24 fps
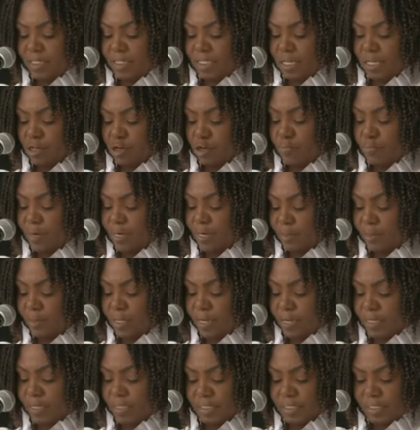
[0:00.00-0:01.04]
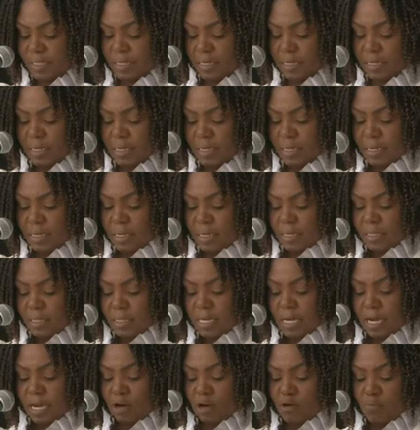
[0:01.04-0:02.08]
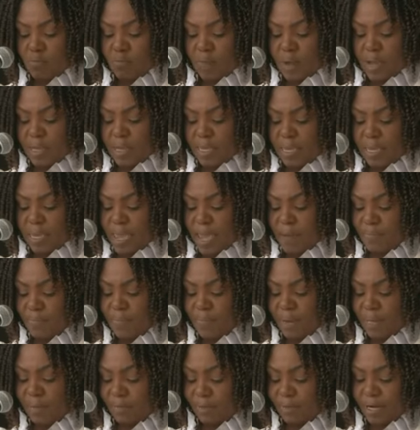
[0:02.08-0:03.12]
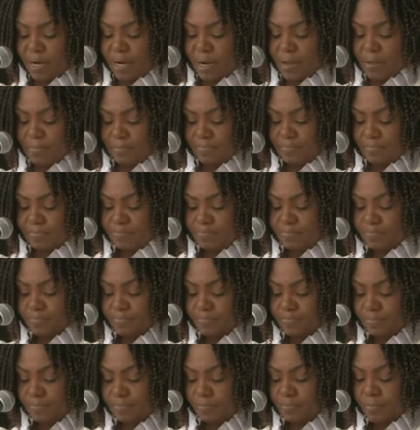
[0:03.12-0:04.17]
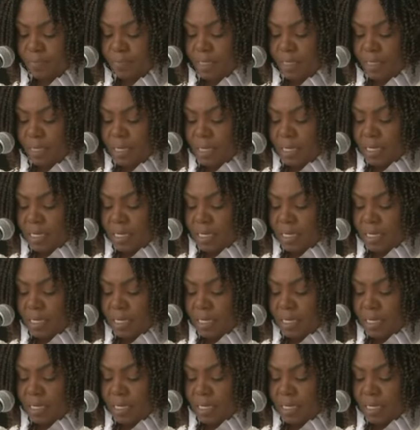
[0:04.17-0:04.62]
to lose yourself and not to lose yourself of the company Petra,